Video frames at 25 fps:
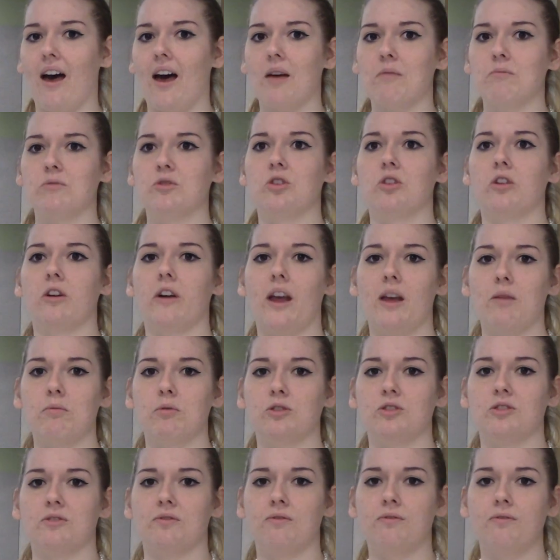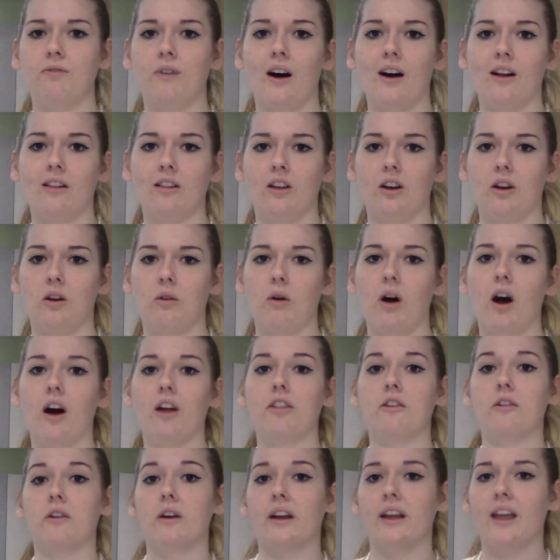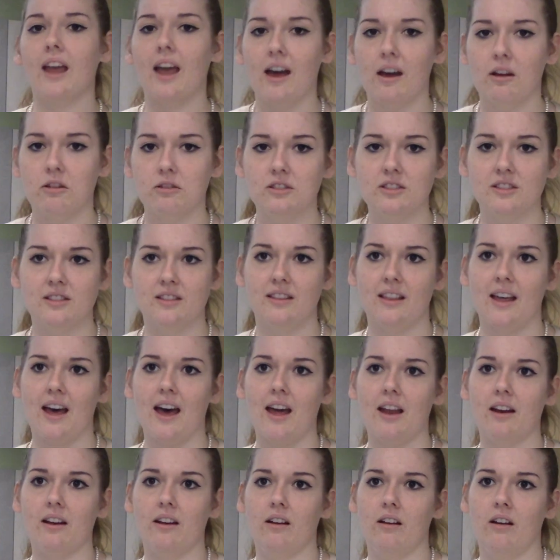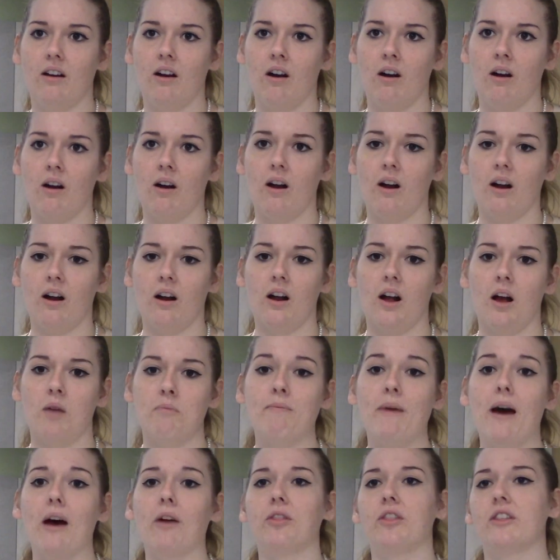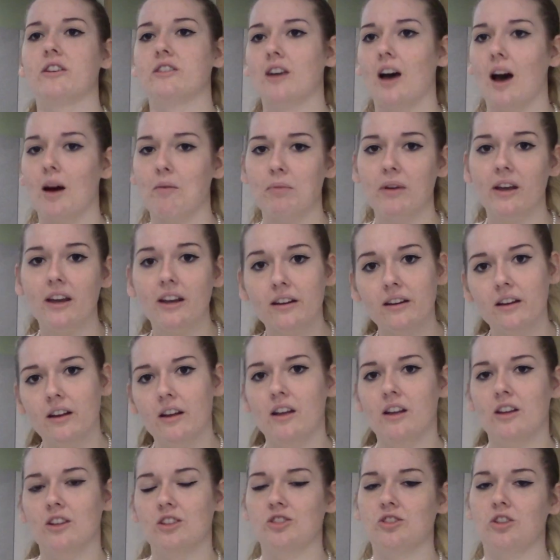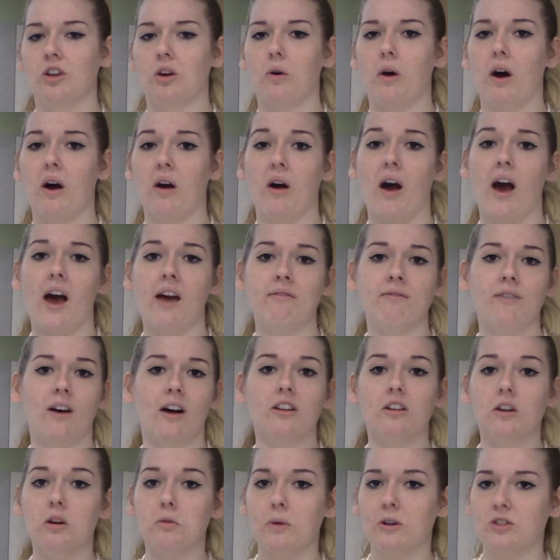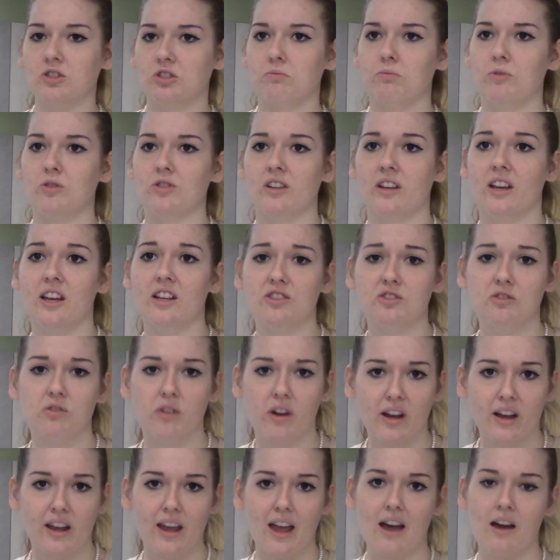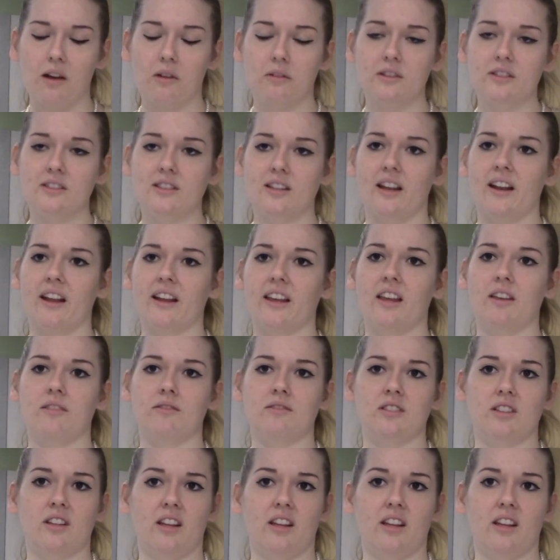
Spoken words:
So you're able to follow other accounts that are about the topic. So I follow a bunch of music history accounts and it gives